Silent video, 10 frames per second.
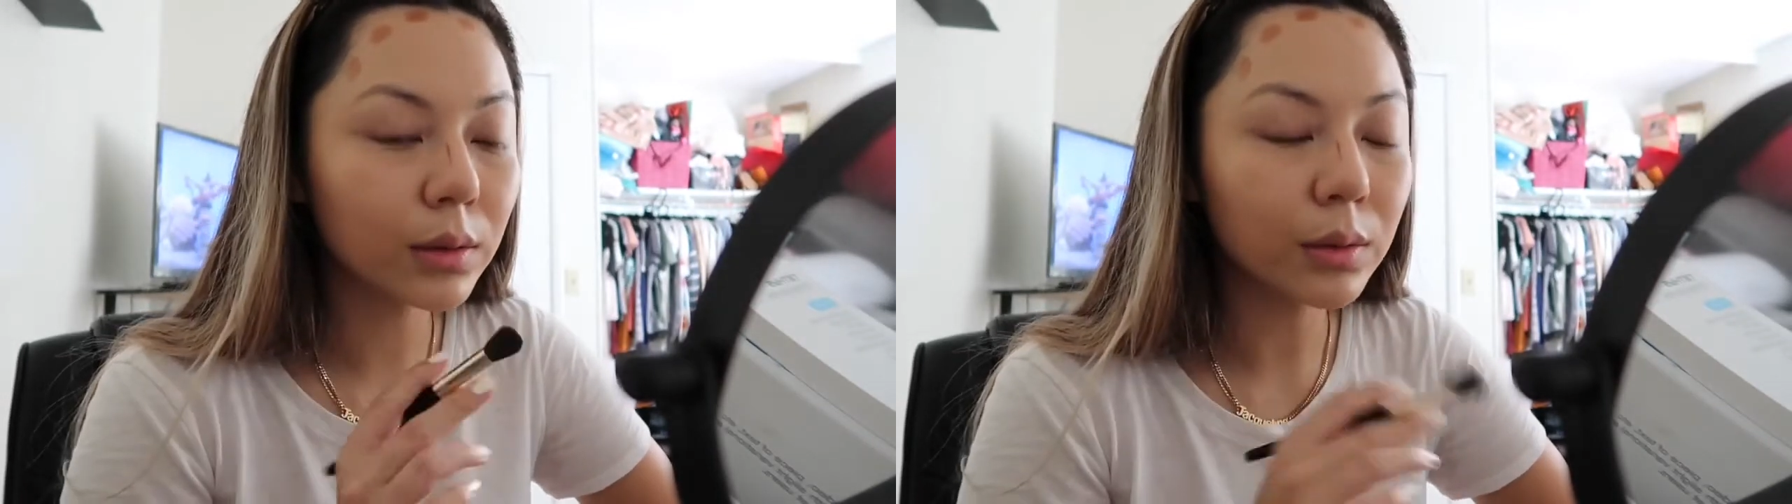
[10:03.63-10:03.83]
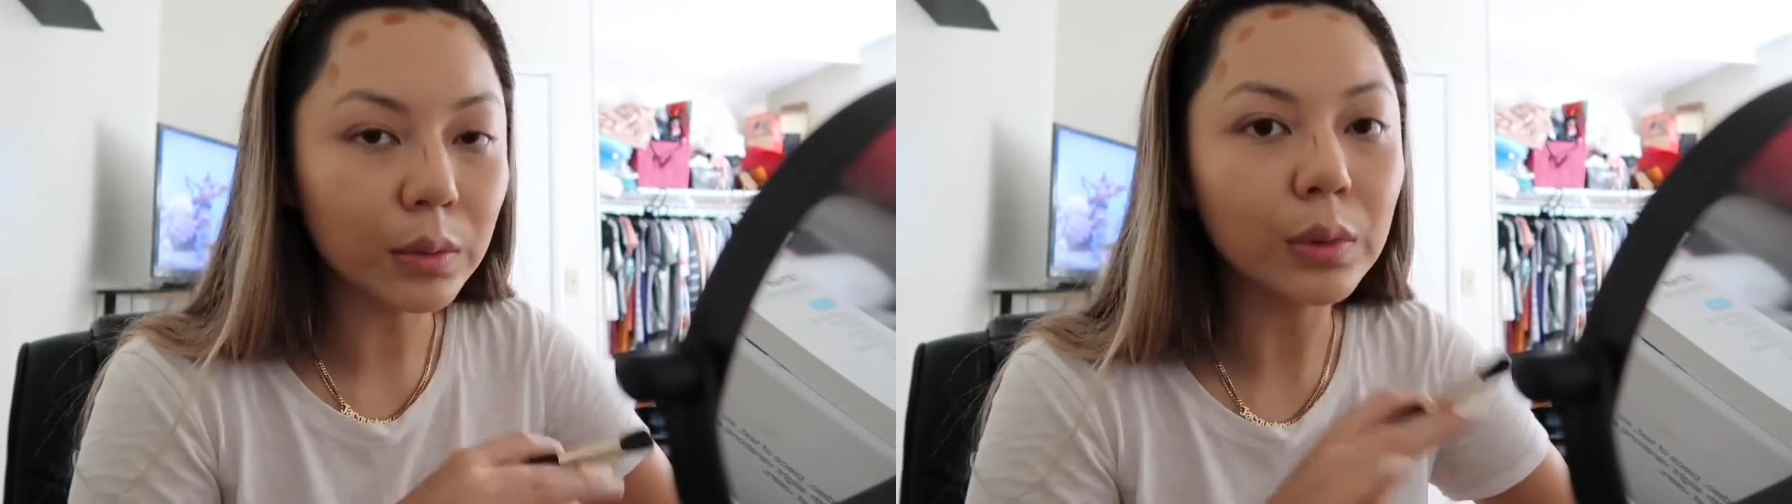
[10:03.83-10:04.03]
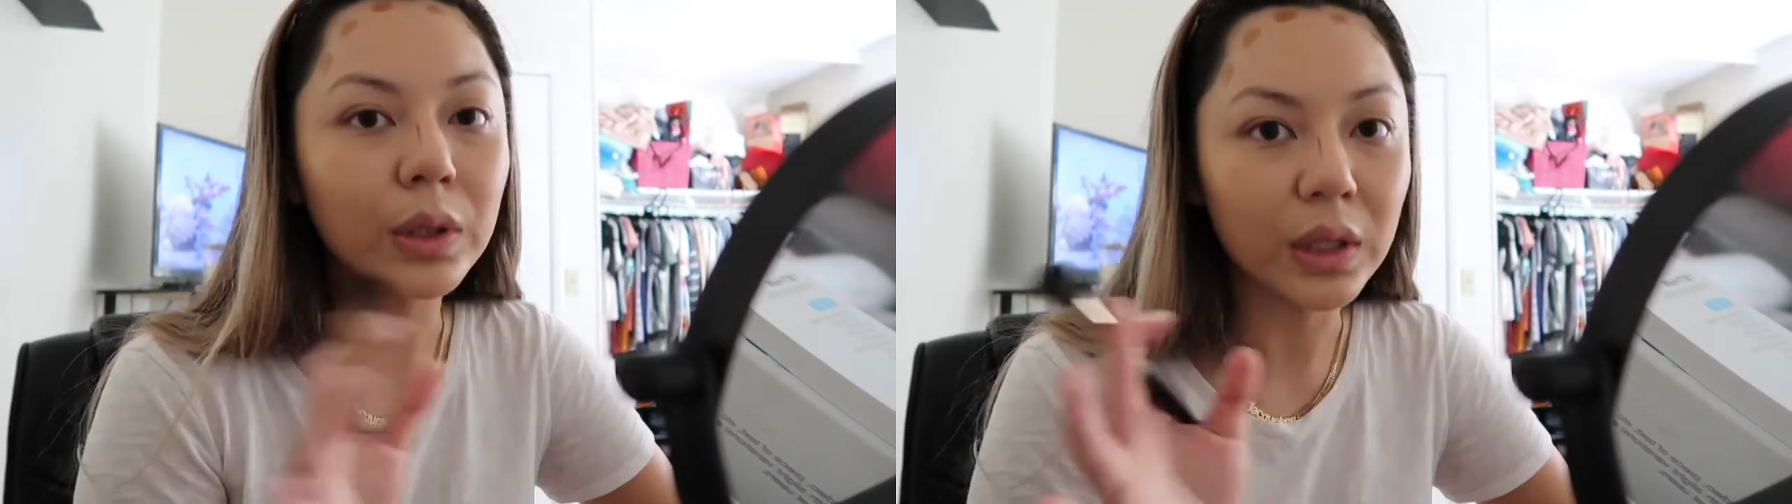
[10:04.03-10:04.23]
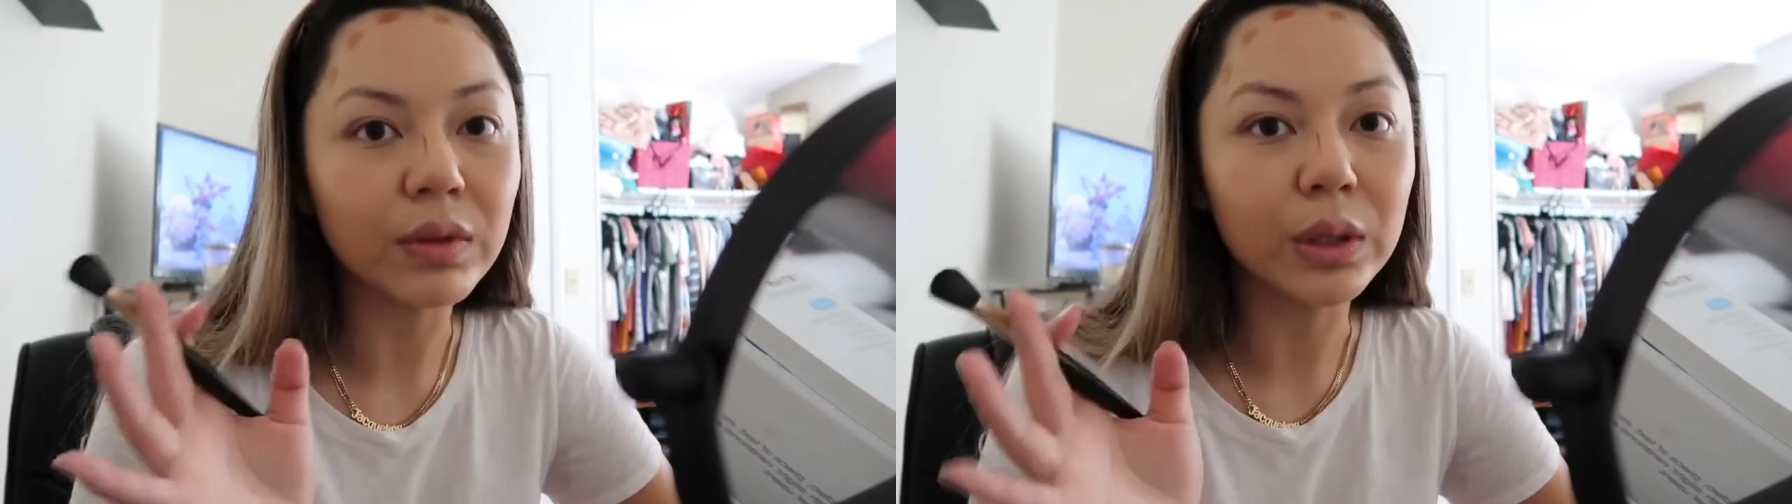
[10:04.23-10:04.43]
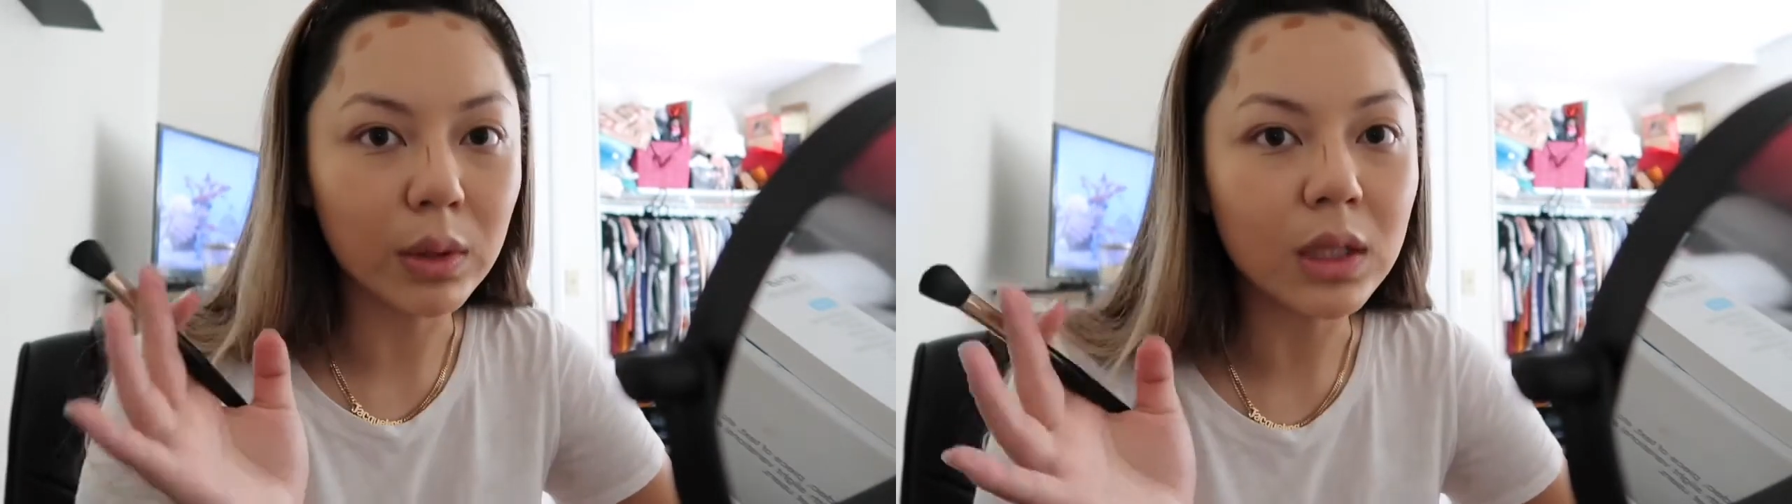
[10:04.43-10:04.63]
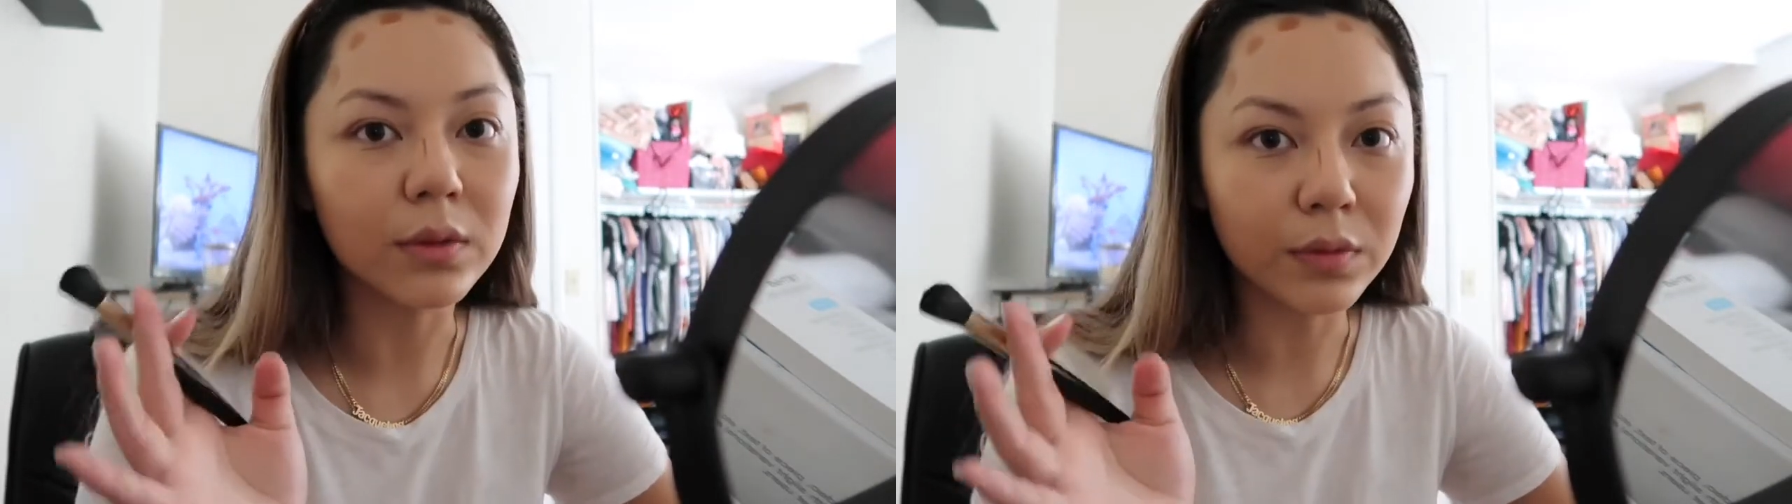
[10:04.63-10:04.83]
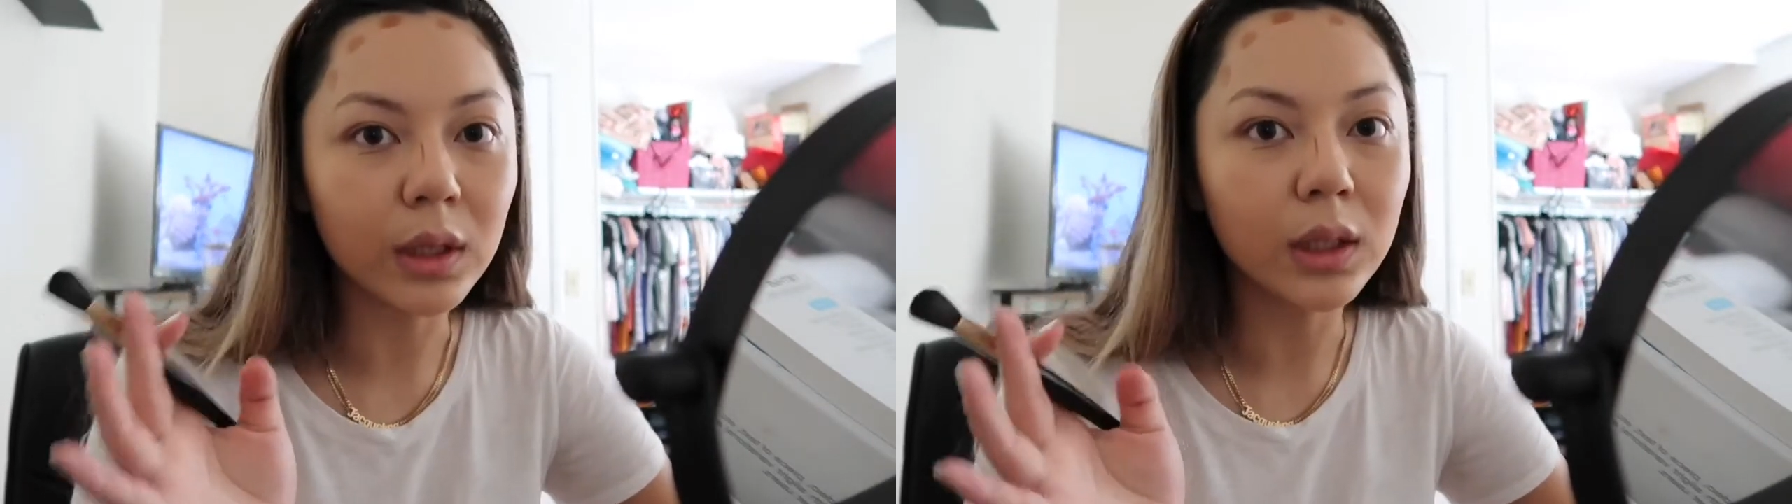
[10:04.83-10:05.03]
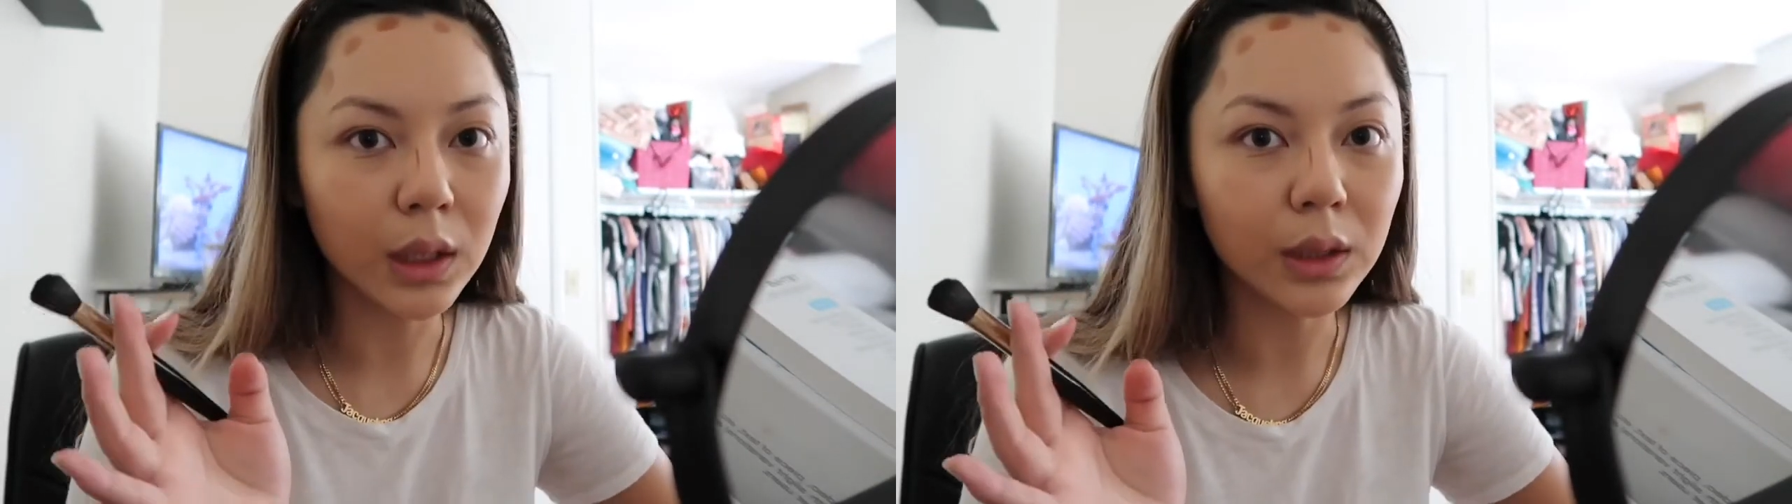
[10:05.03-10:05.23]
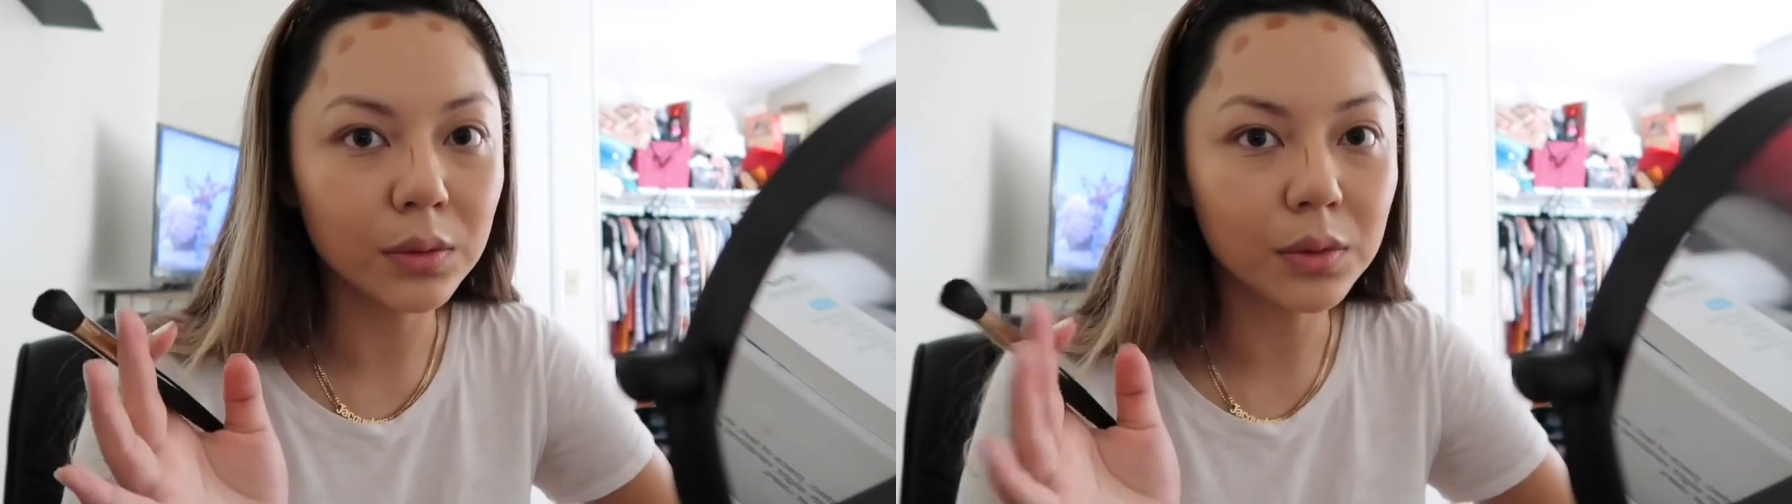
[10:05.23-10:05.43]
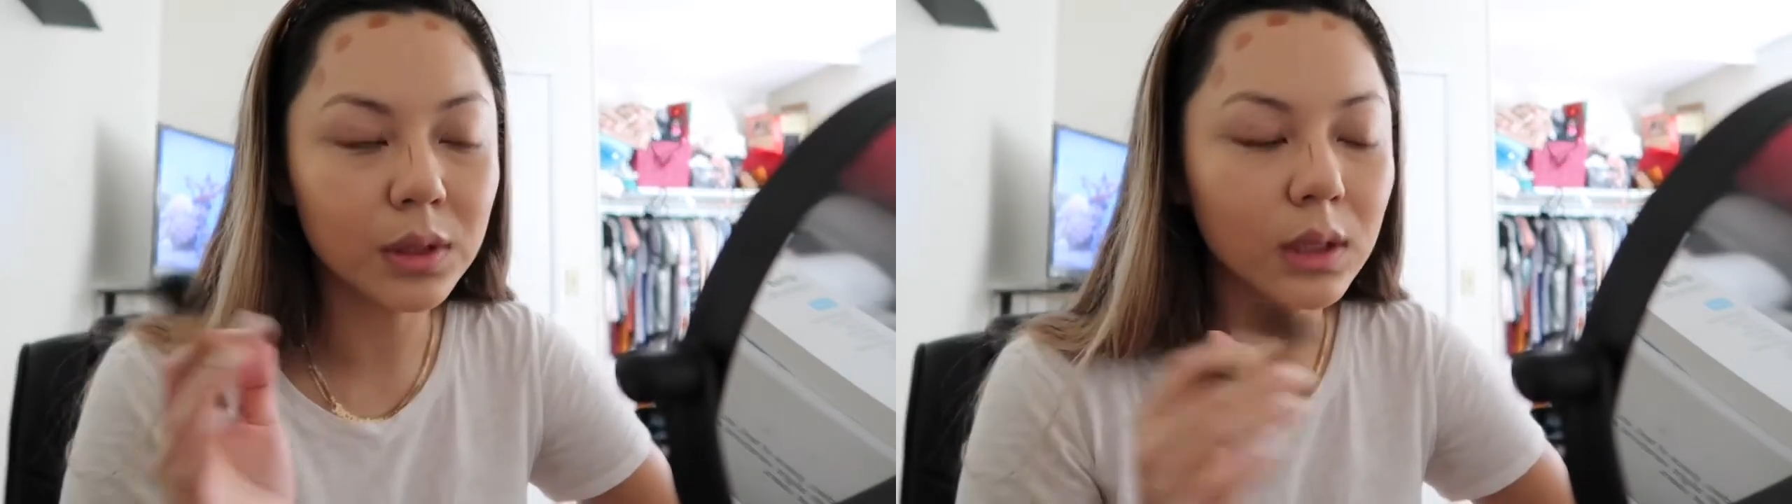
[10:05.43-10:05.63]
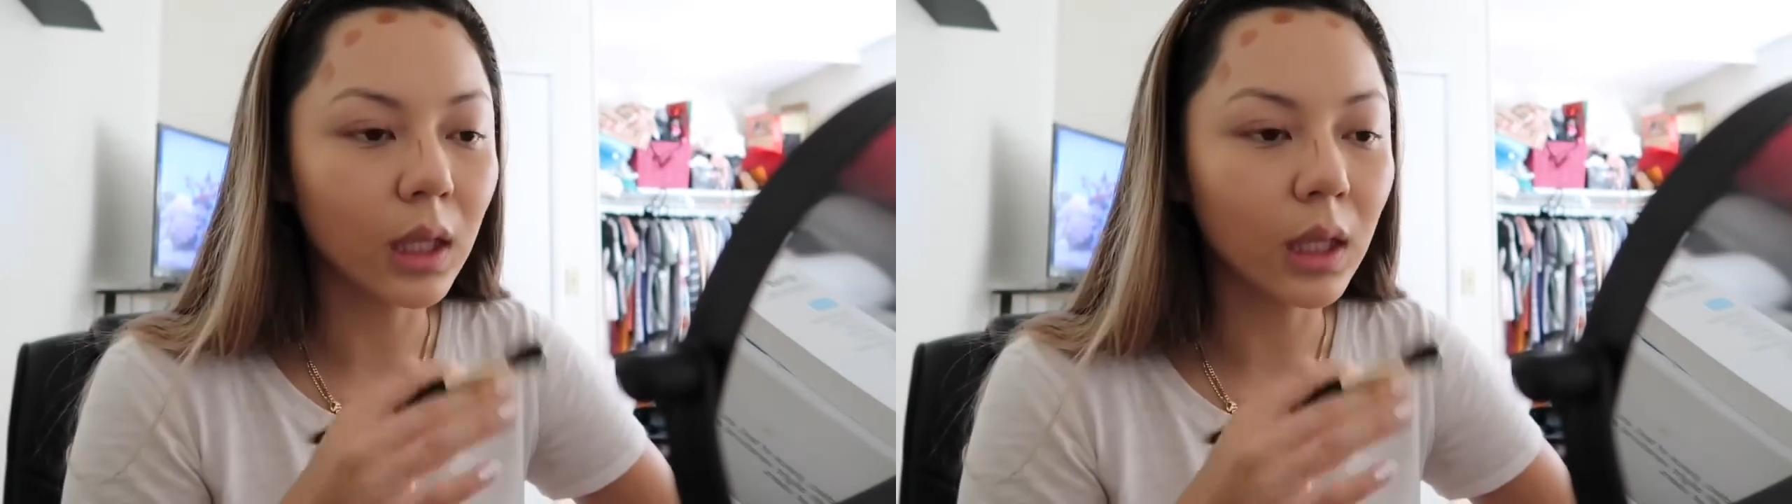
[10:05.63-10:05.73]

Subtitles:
will give you a different nose.